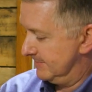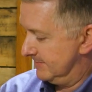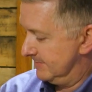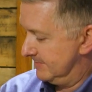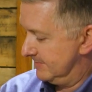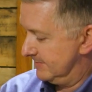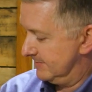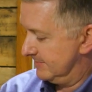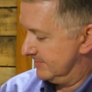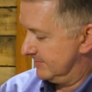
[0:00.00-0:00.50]

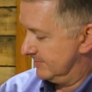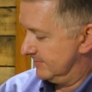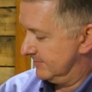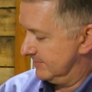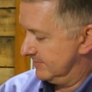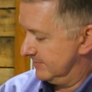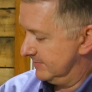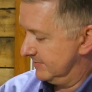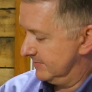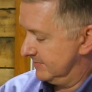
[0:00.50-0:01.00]

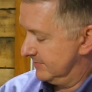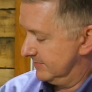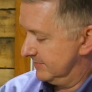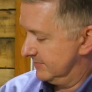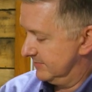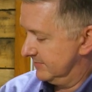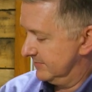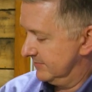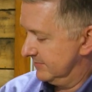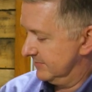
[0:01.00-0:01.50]

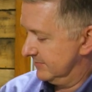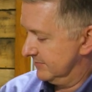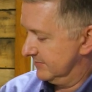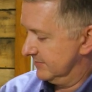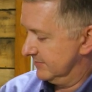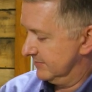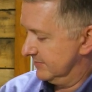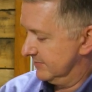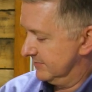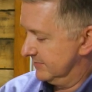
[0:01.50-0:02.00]

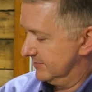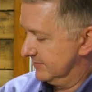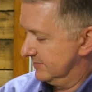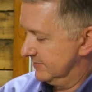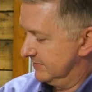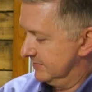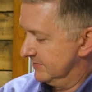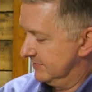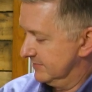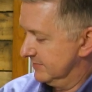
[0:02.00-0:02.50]

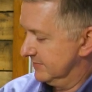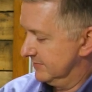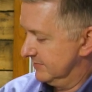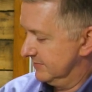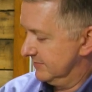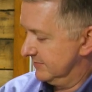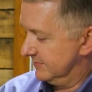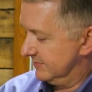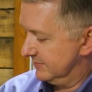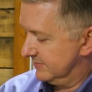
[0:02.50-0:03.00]

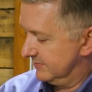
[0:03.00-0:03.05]
(not speaking)